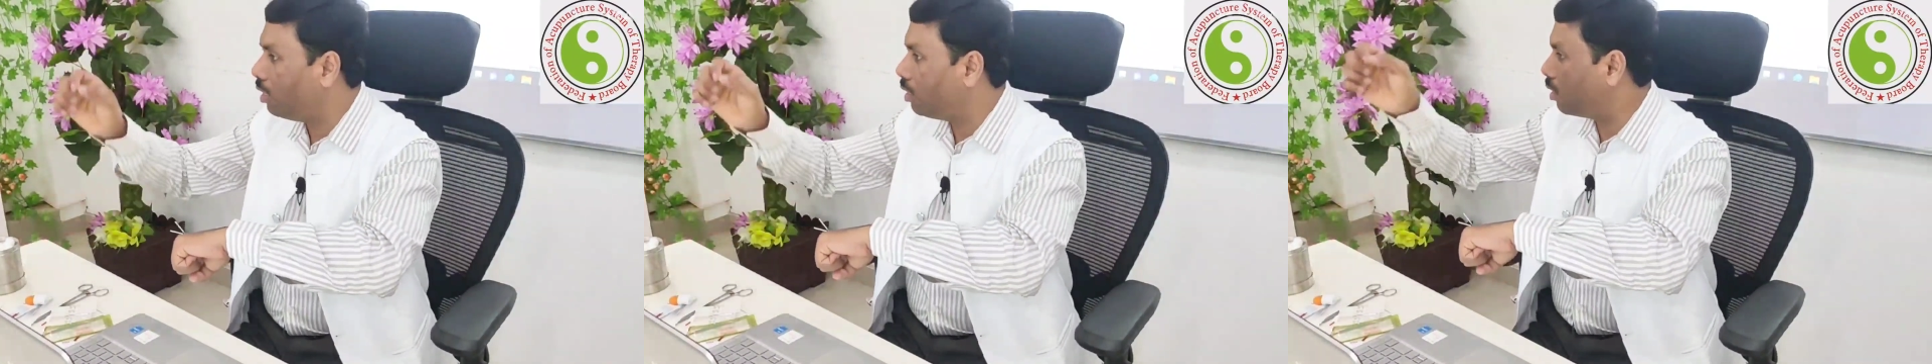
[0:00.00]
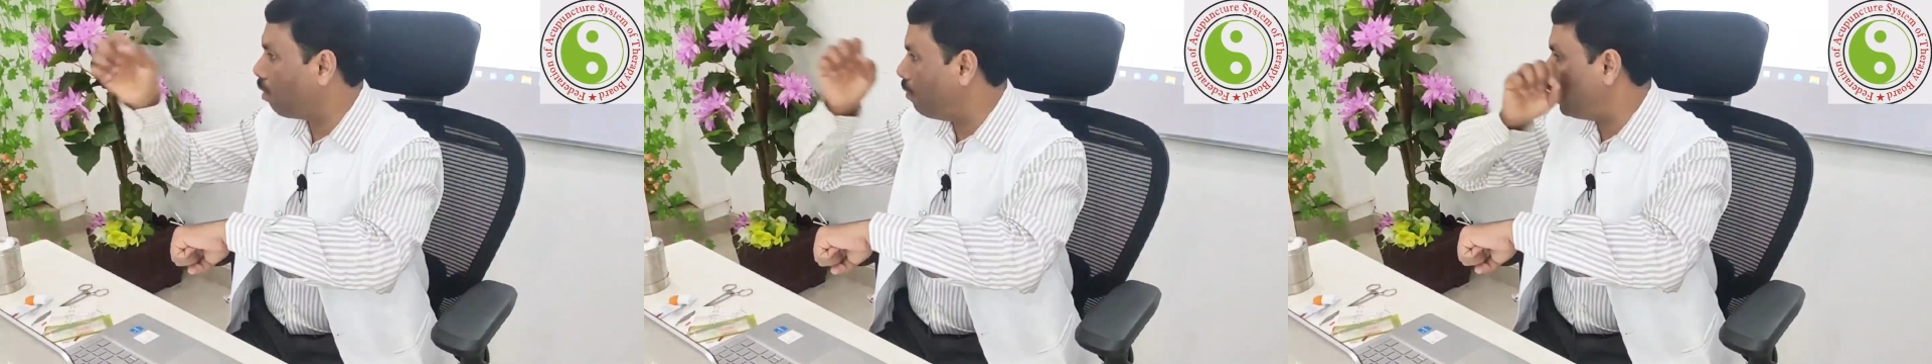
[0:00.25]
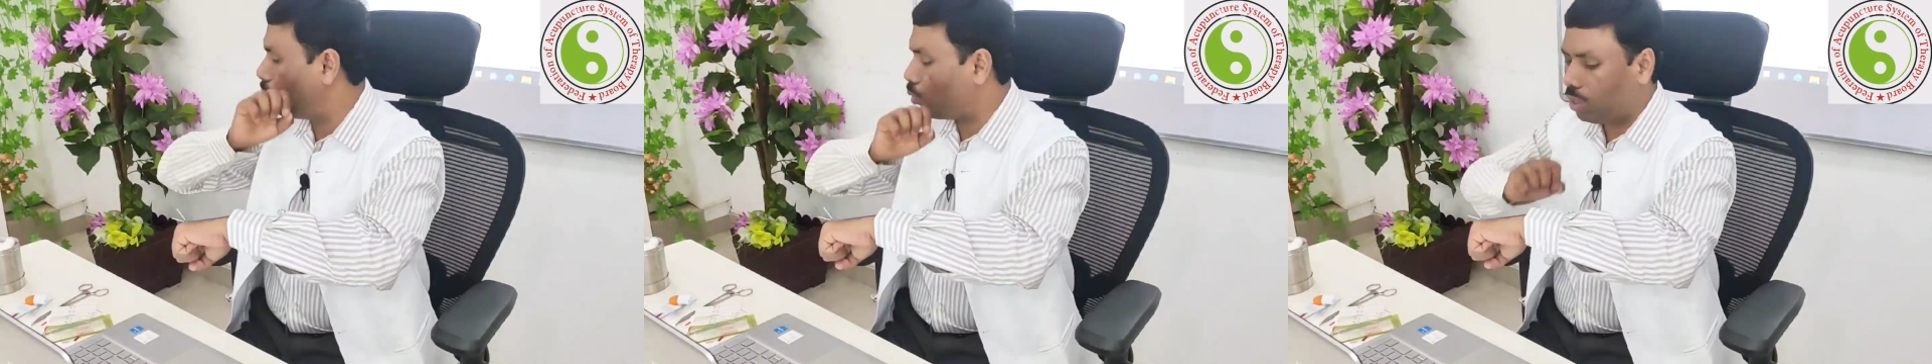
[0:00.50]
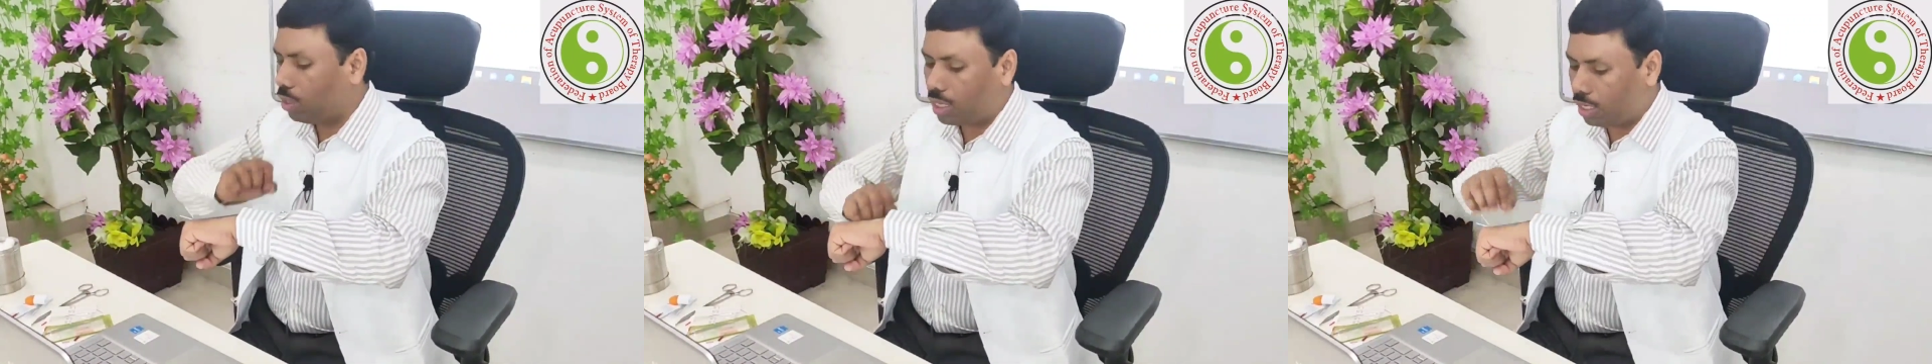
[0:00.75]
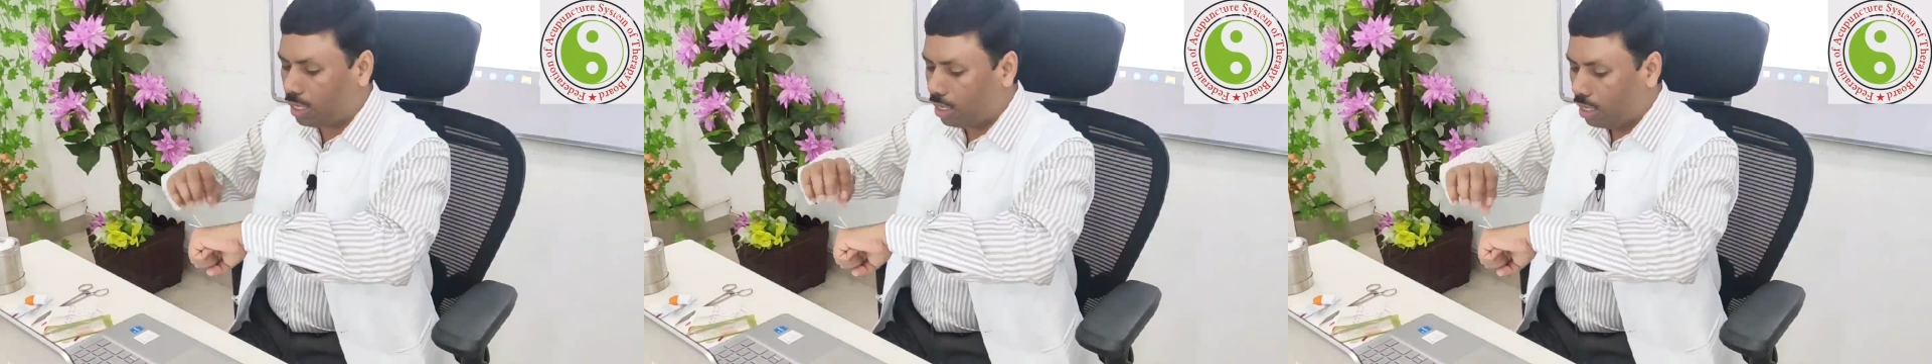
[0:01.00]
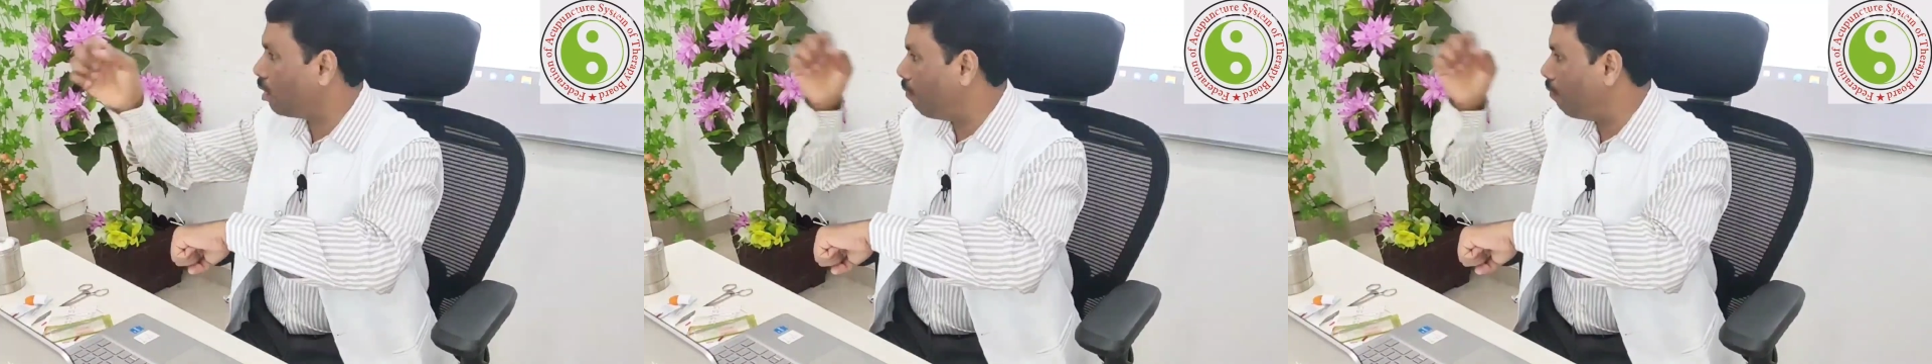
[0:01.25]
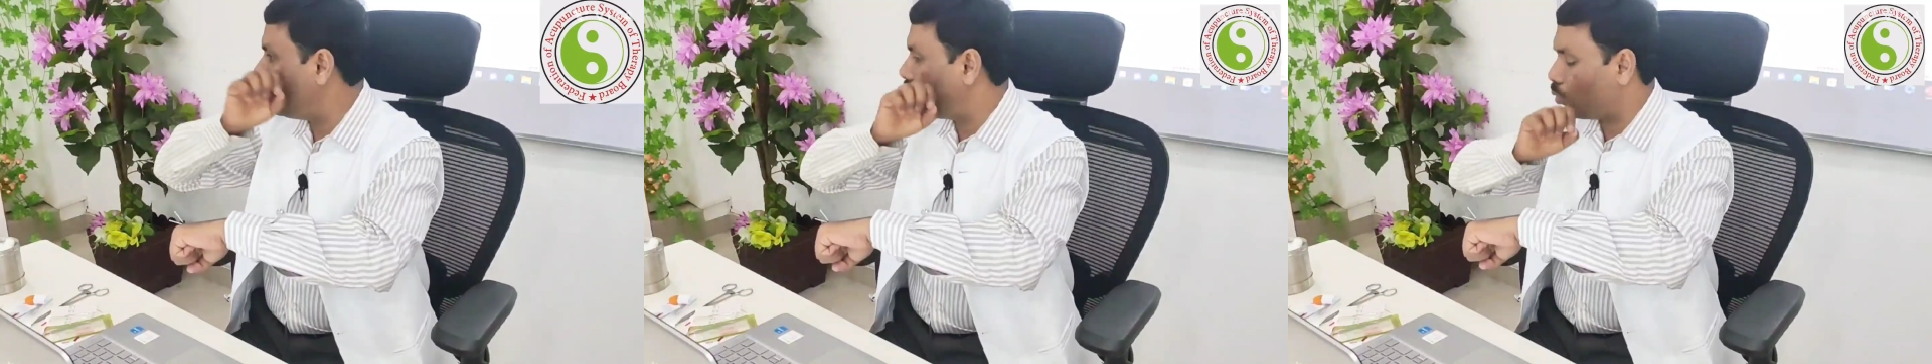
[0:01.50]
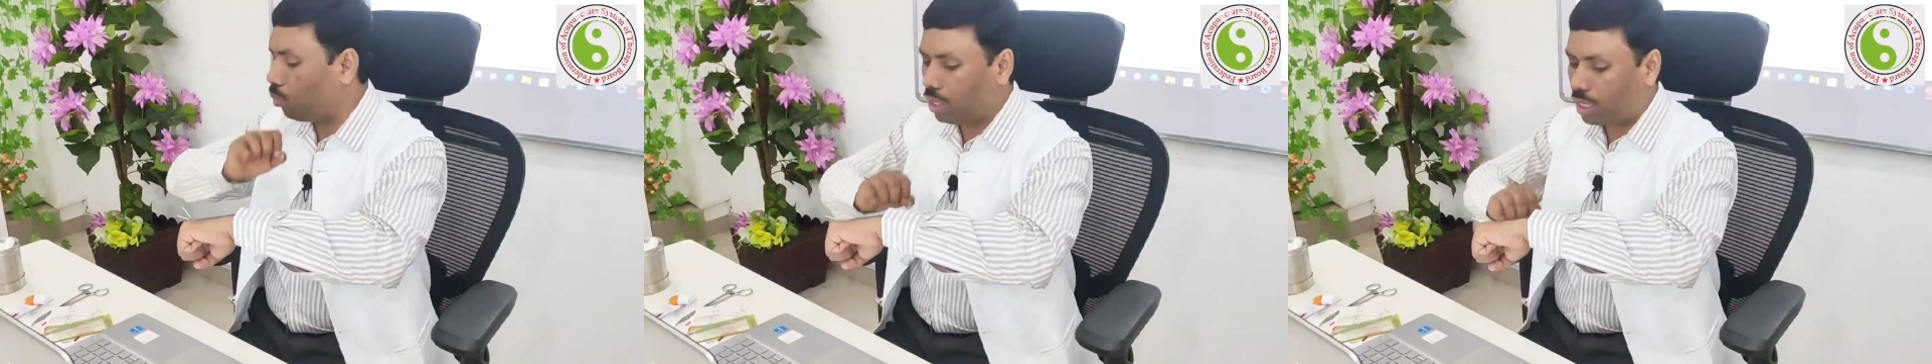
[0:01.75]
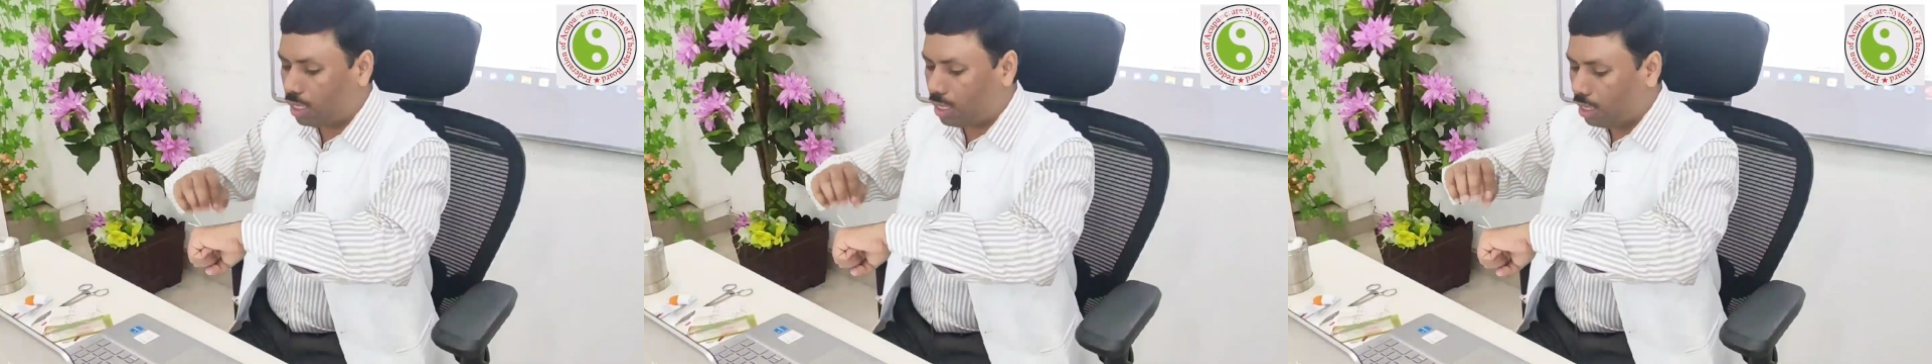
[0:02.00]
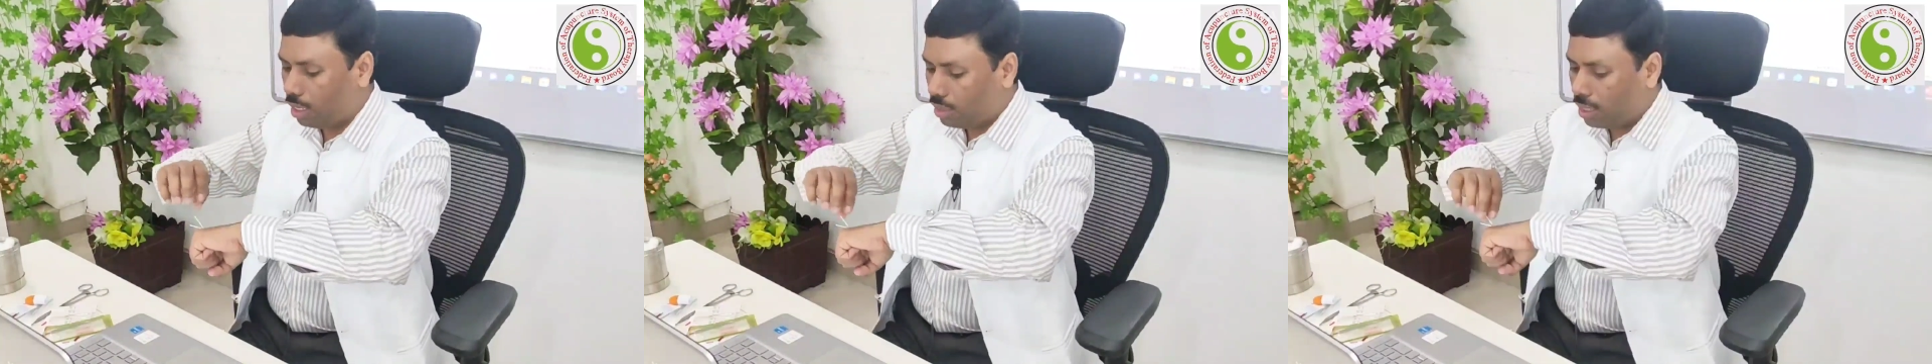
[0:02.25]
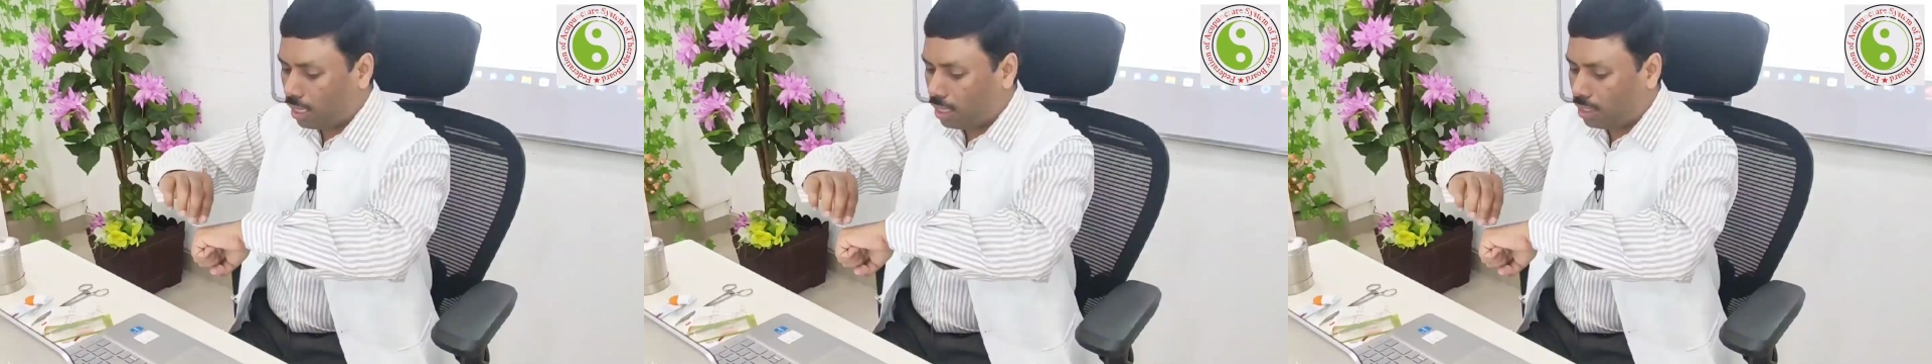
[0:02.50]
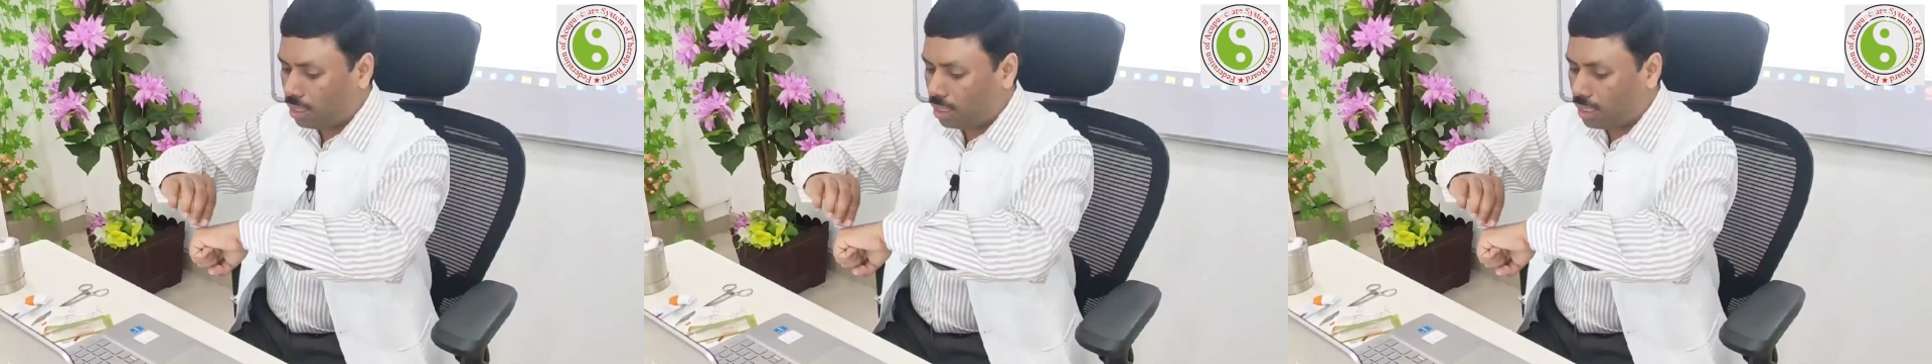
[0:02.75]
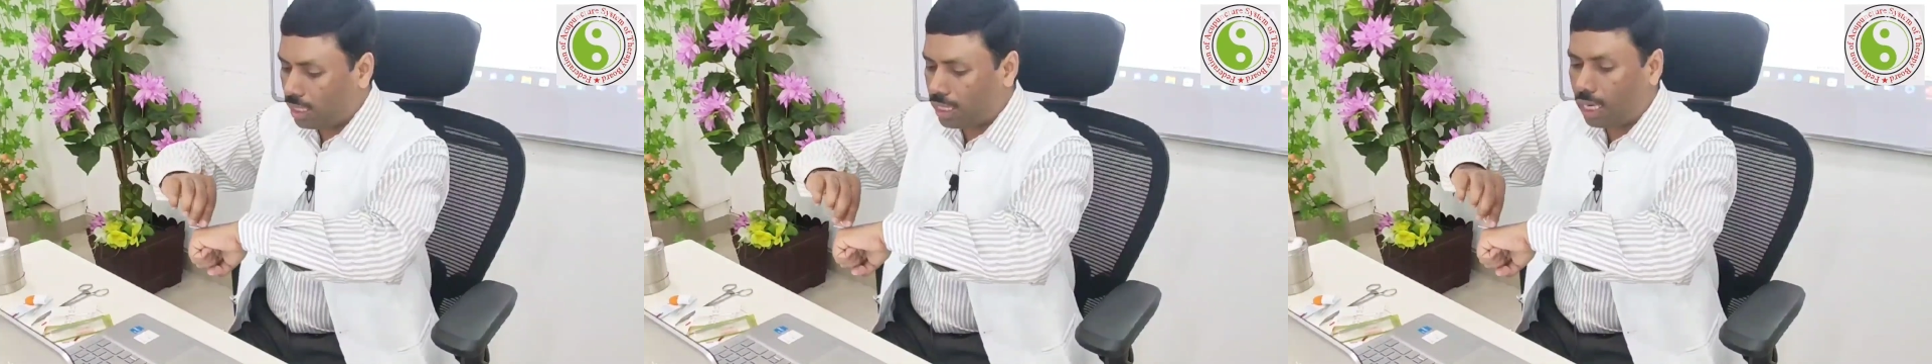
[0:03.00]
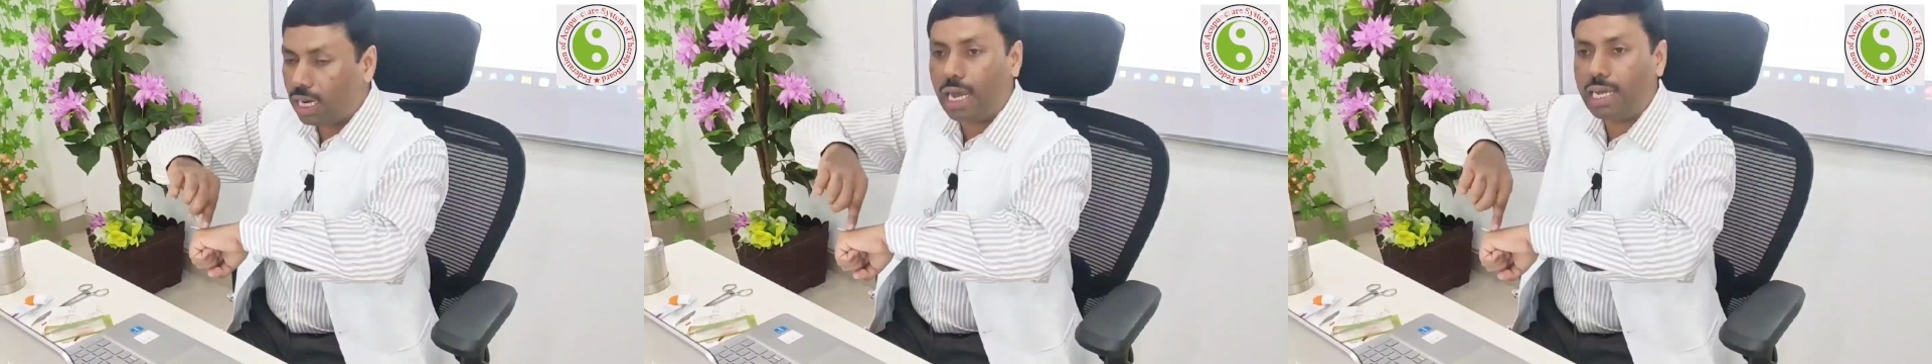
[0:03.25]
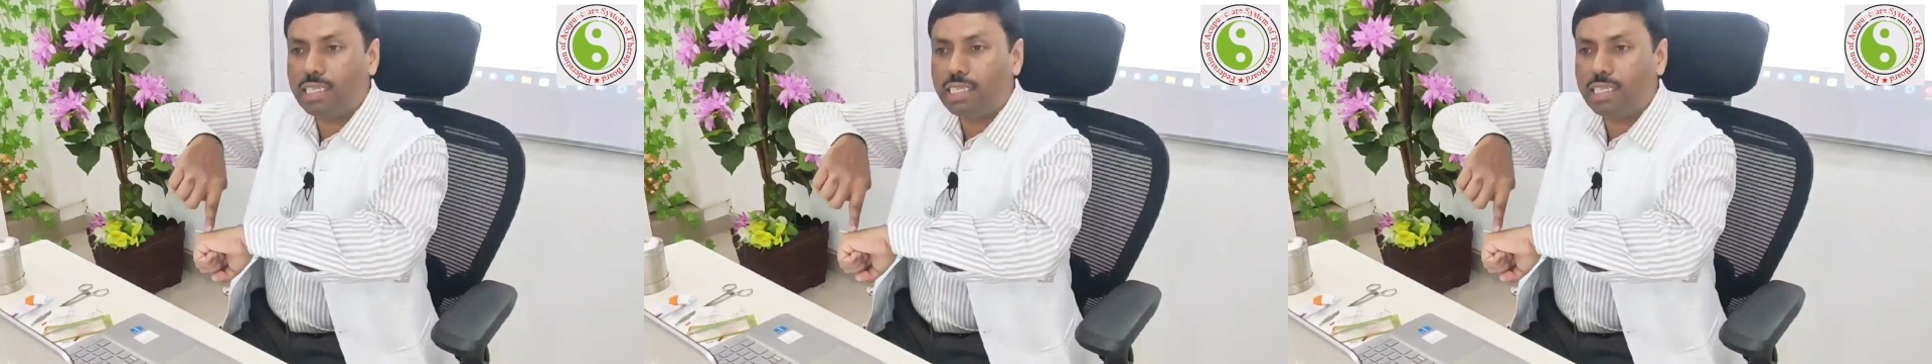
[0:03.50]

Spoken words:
Is the very quickly. The another needle